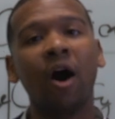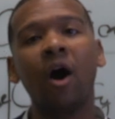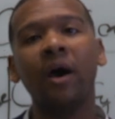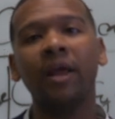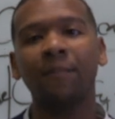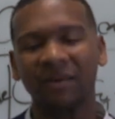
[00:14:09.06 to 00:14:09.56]

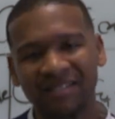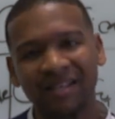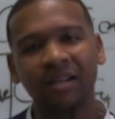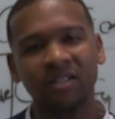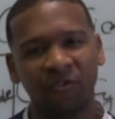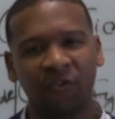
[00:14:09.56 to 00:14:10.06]
on it, but
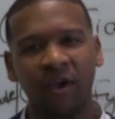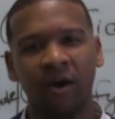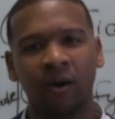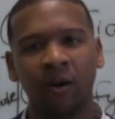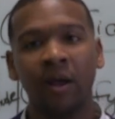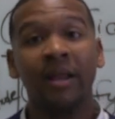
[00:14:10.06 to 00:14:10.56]
send it to
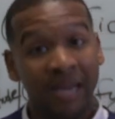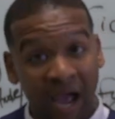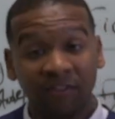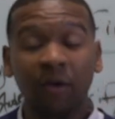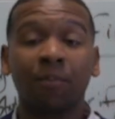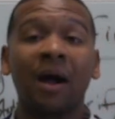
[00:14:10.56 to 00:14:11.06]
Phil.
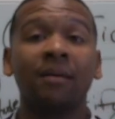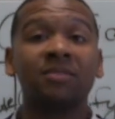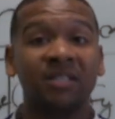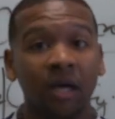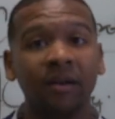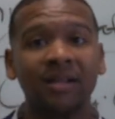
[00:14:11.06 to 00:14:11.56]
Now, if the problem
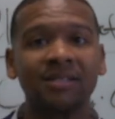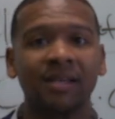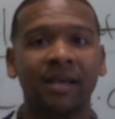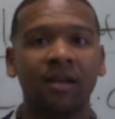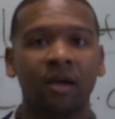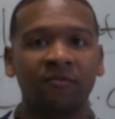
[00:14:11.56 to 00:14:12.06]
still doesn't
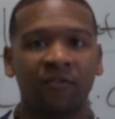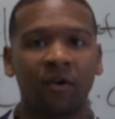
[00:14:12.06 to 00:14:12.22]
get